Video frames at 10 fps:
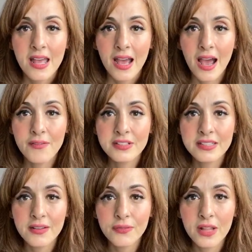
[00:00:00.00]
Have a
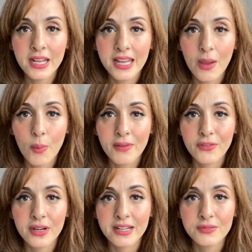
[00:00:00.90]
safe flight. Can't wait
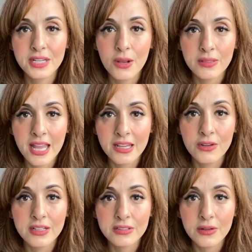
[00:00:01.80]
for your next video. Thank
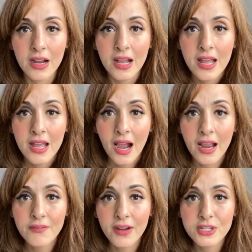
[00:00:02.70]
you, Isra. I
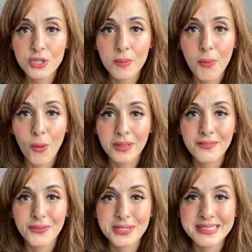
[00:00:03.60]
invite you to
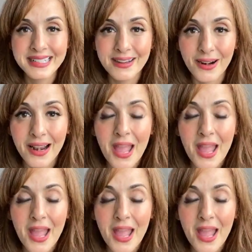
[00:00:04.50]
Poland for dinner.